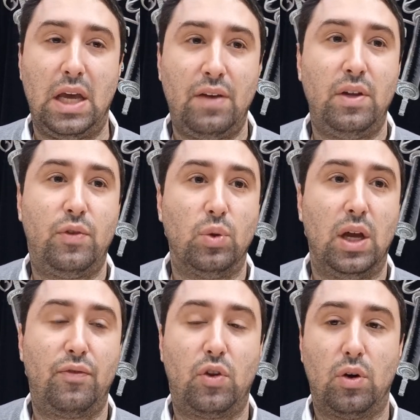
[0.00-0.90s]
even if you
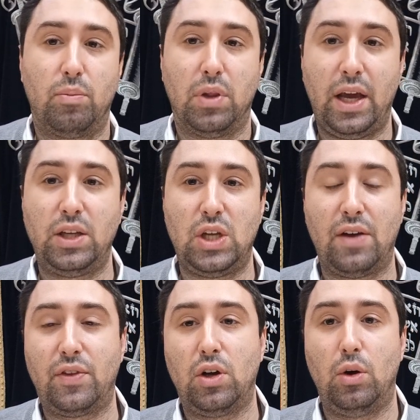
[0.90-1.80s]
left your place, you
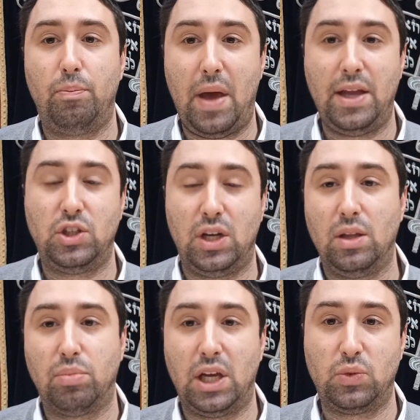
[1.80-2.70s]
have to go bench in
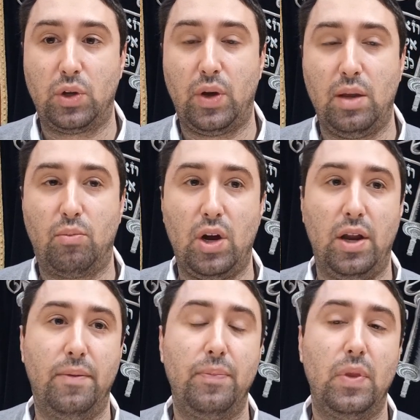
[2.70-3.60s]
the place where you ate
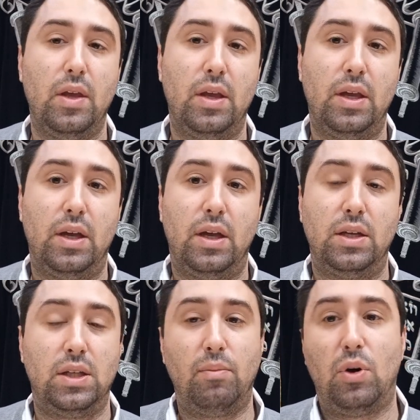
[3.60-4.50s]
bread.
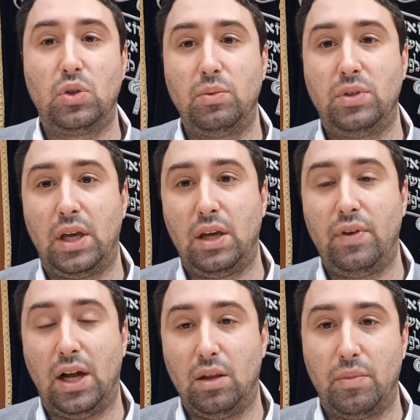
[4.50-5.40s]
Some poskim say even
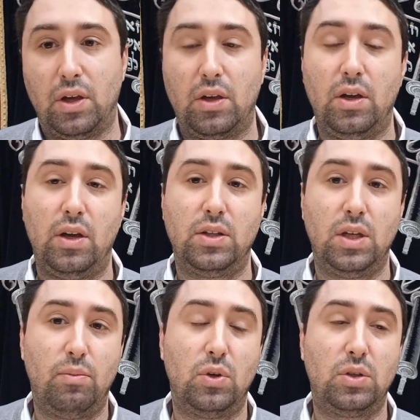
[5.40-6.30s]
alamichia, and
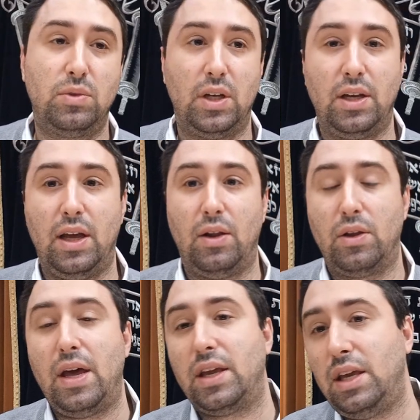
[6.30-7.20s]
some poskim say not only
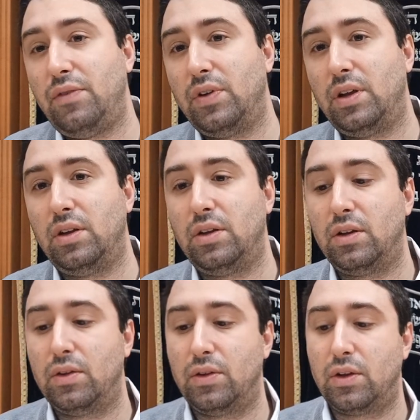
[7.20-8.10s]
that, even
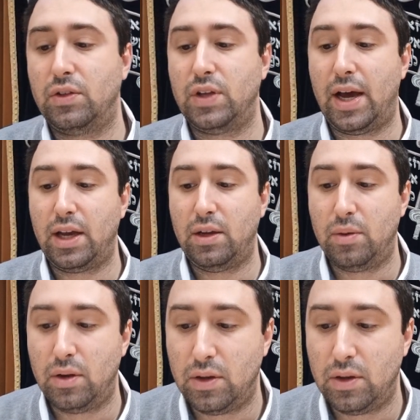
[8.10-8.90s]
zayin